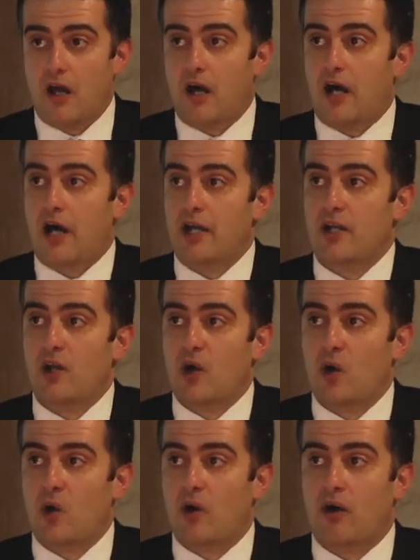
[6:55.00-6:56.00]
I
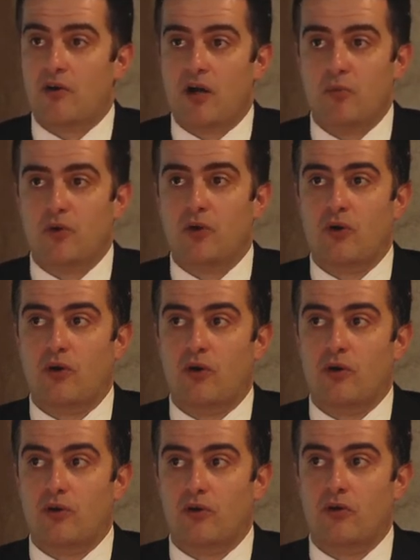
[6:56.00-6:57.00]
know
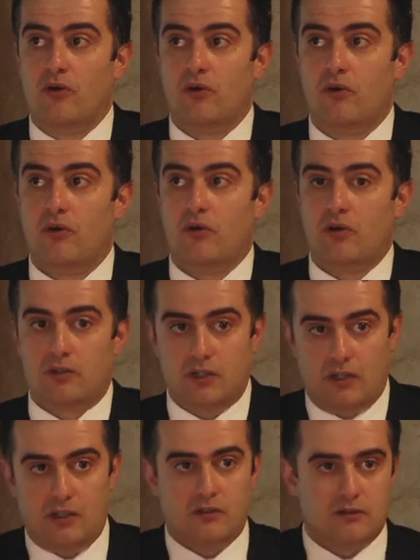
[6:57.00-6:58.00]
Aramco,
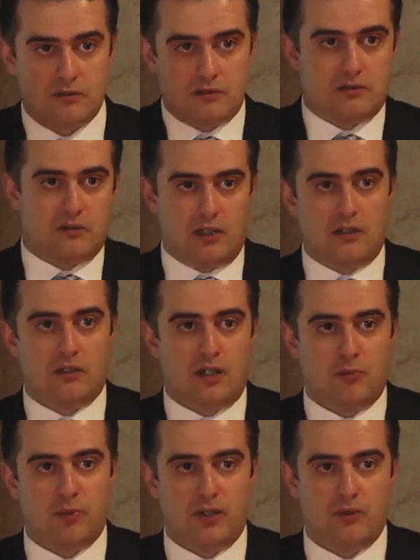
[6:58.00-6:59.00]
the little
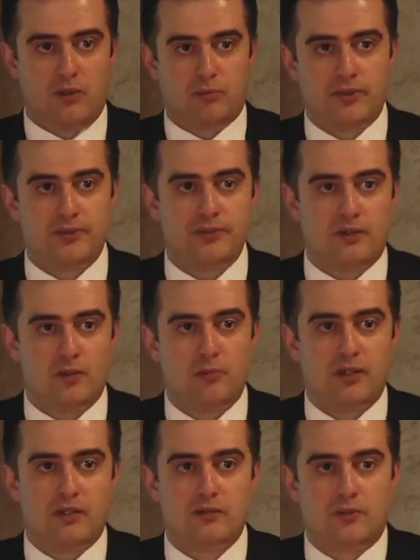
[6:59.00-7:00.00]
company, oil-producing
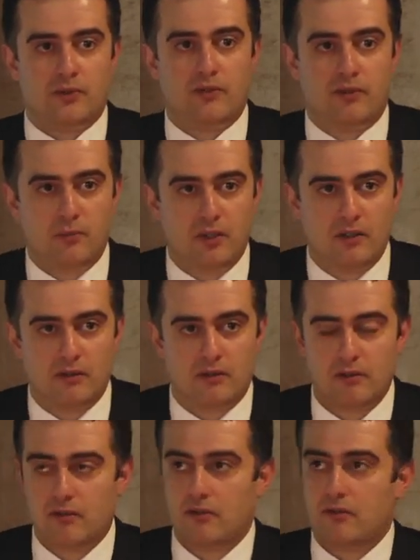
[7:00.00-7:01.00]
company in Saudi Arabia.
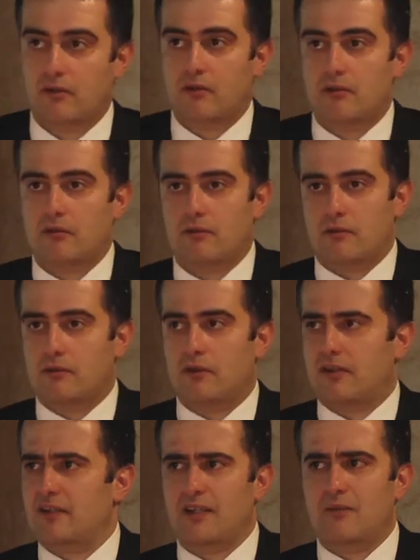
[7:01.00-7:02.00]
I
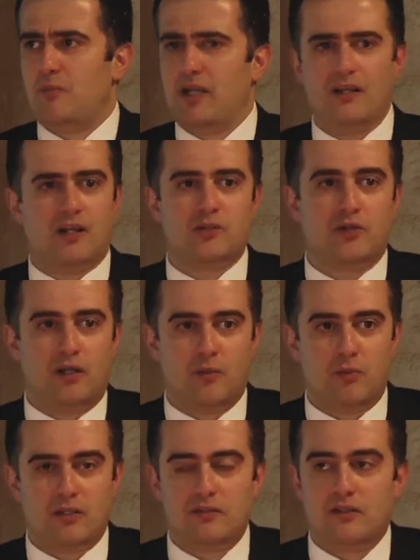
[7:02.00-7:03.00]
they made like $1 trillion
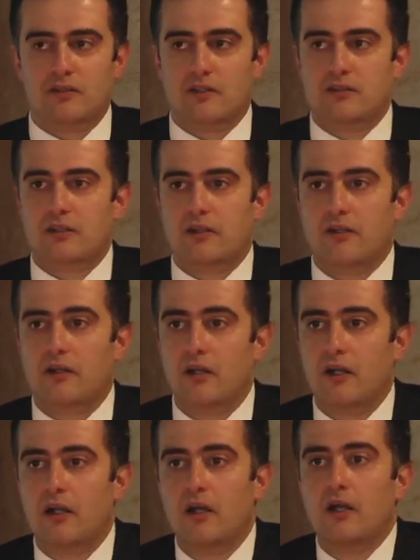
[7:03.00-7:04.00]
last year.
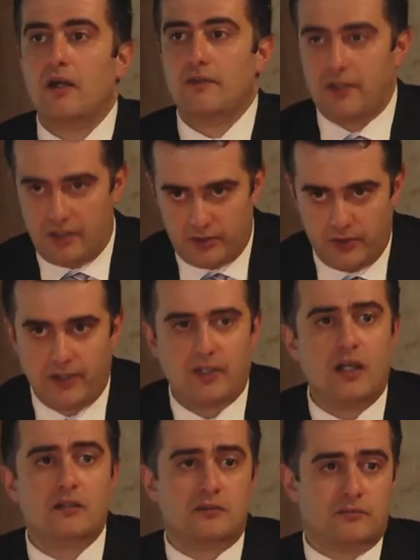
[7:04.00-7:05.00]
They're doing
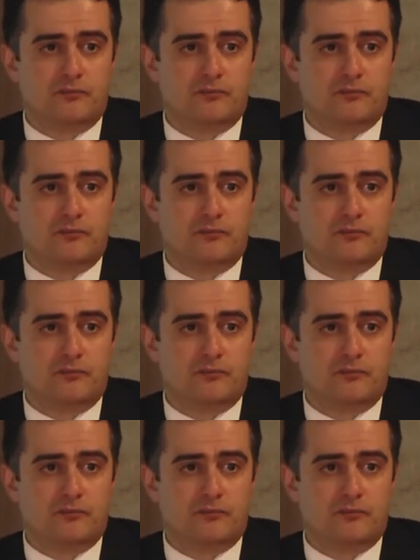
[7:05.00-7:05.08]
that.